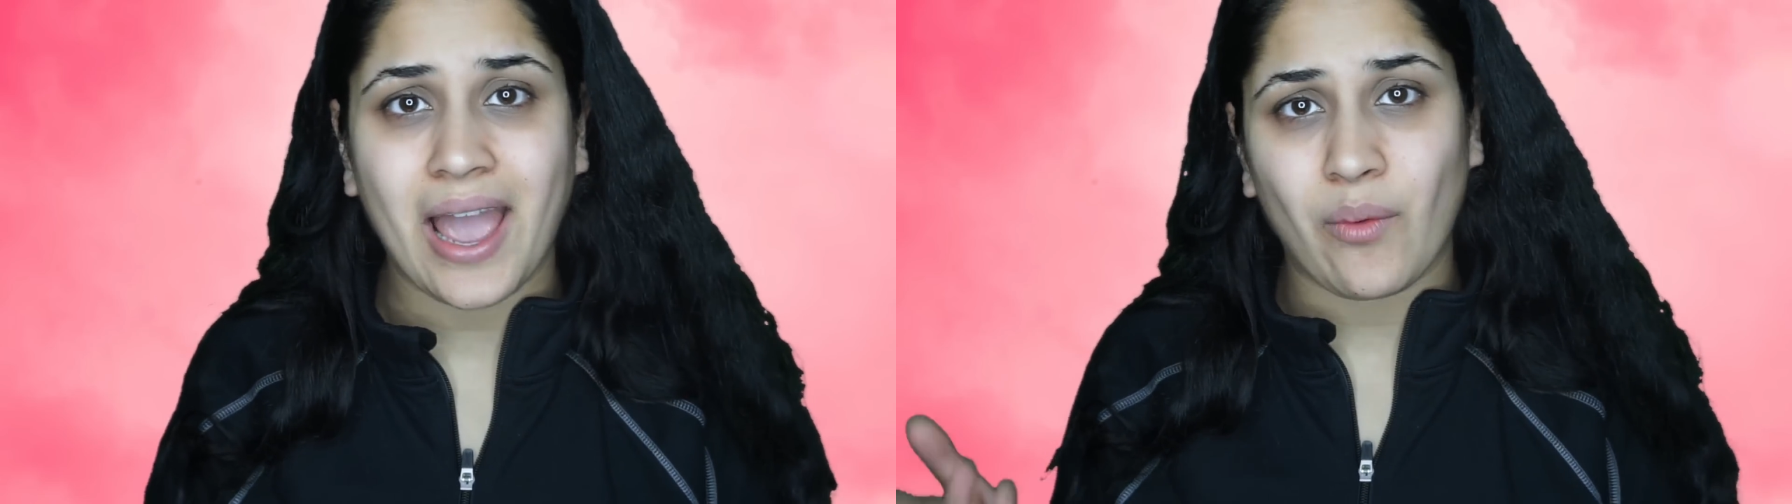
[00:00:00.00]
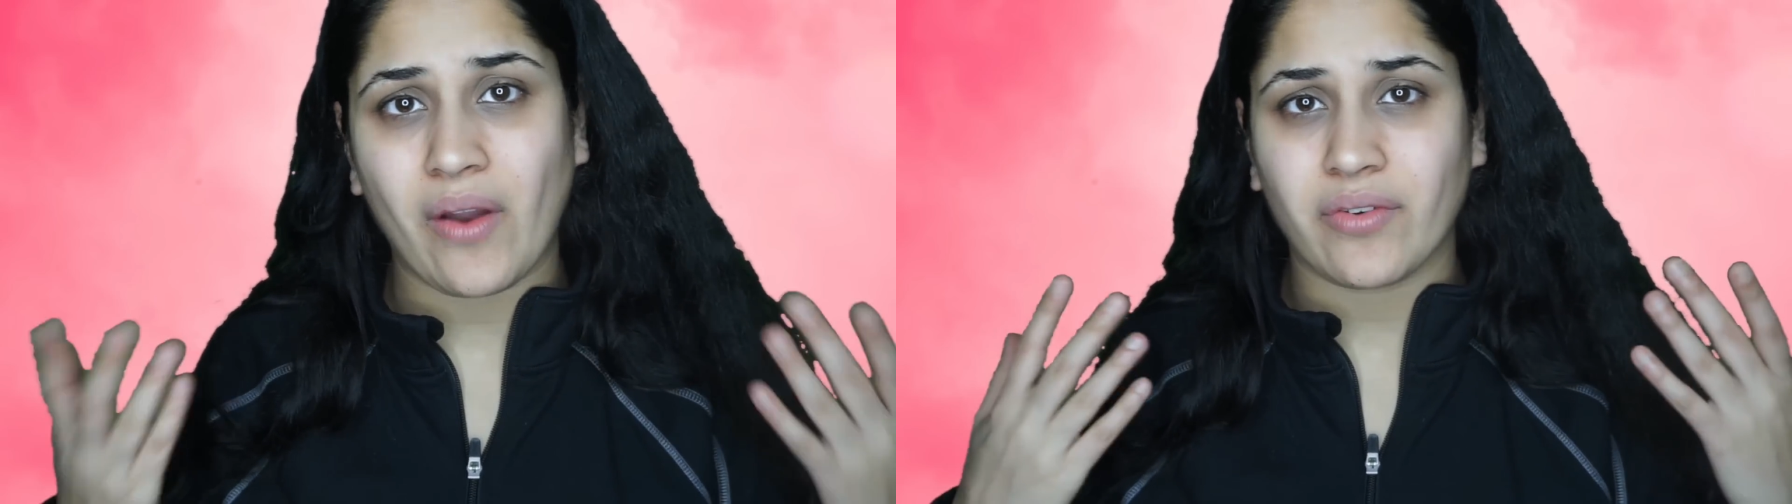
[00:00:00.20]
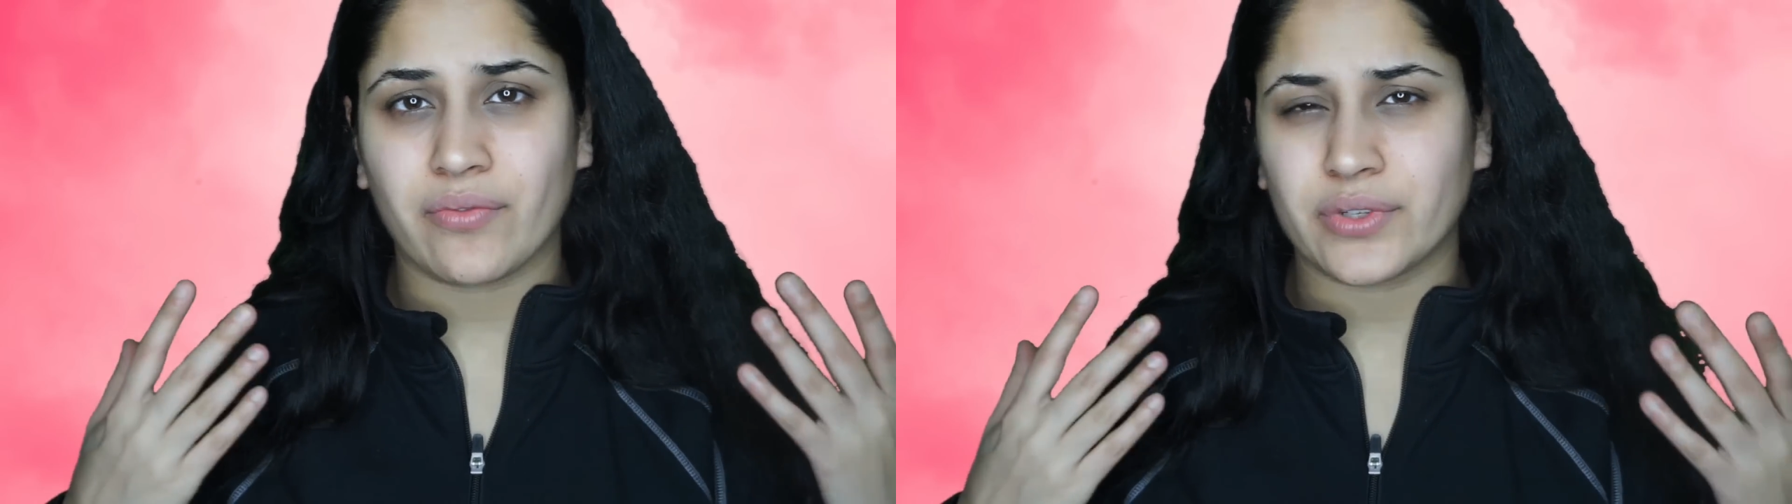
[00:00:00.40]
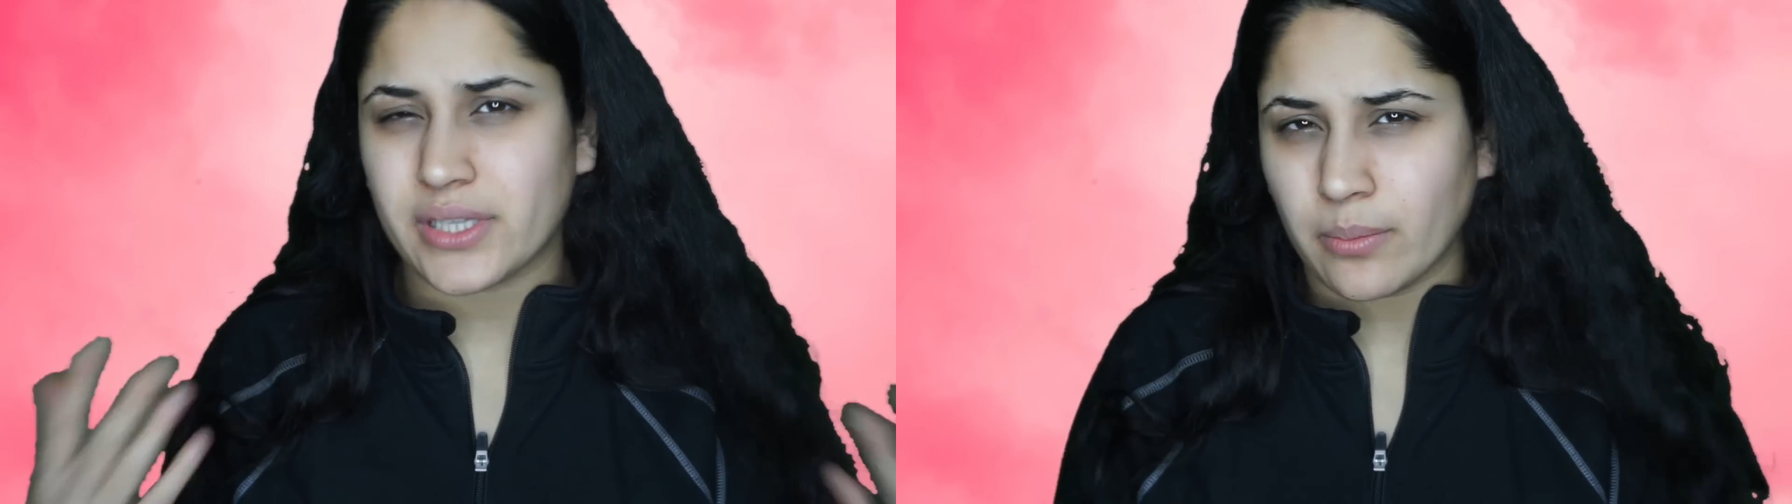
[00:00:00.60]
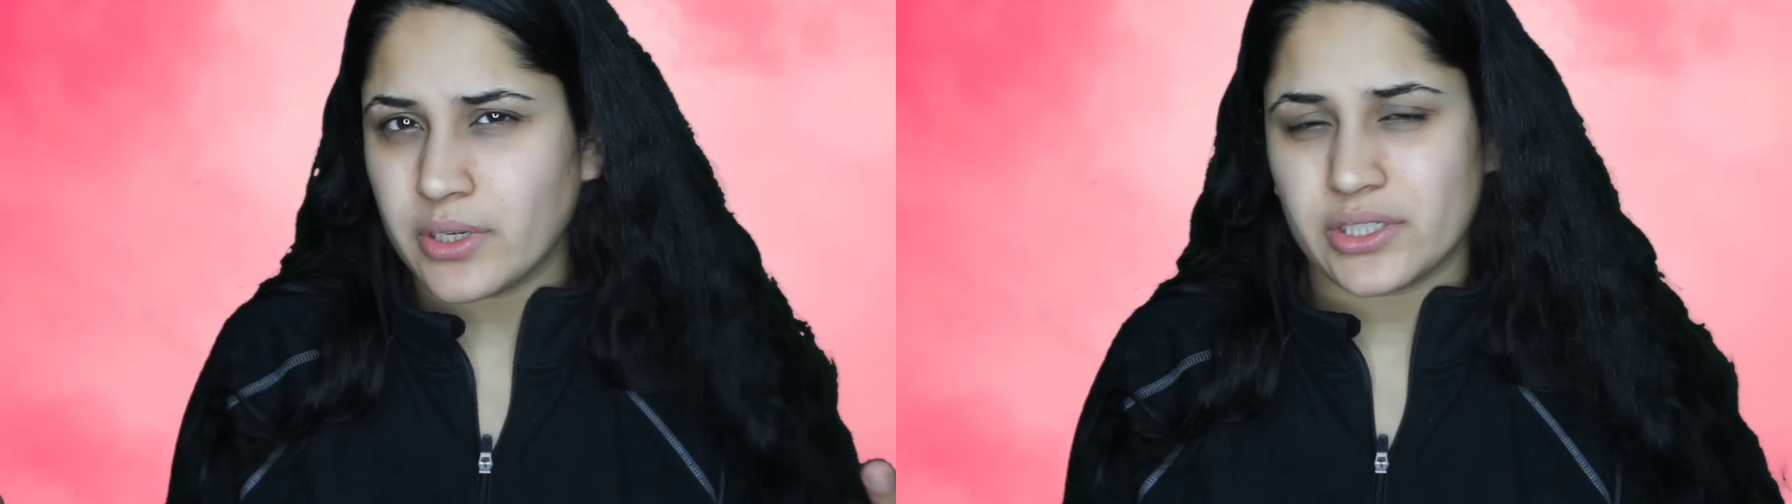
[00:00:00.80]
However, for
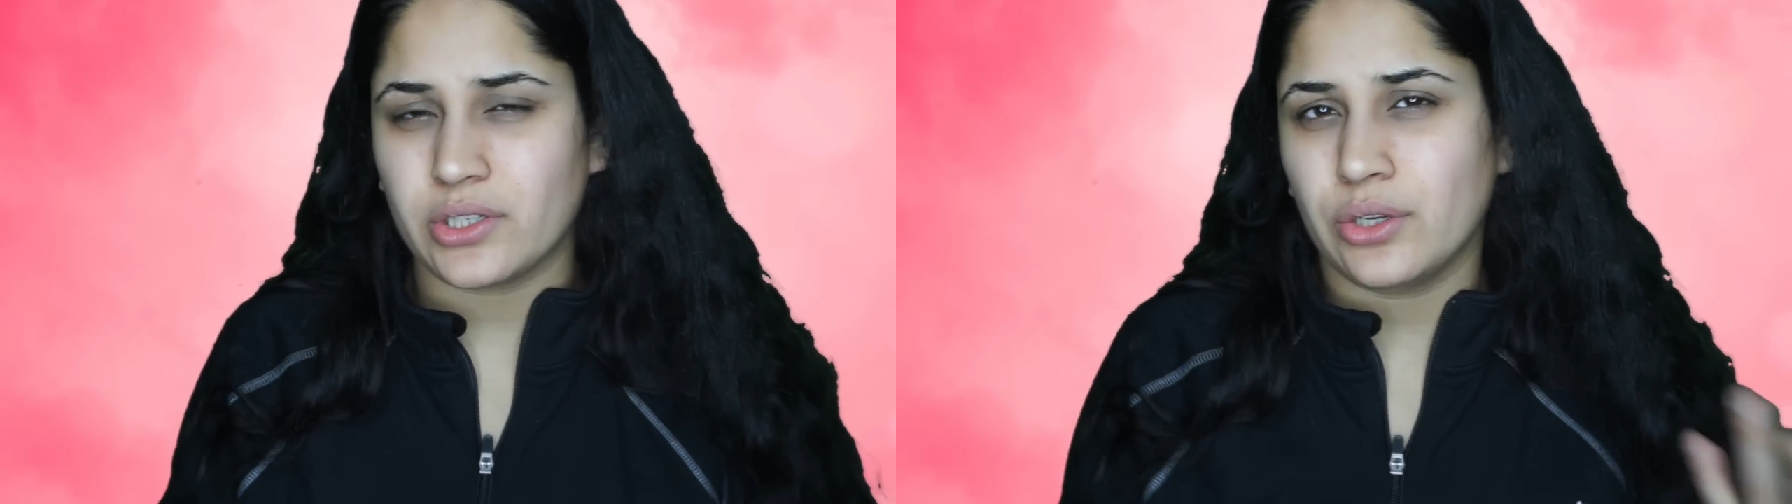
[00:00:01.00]
some reason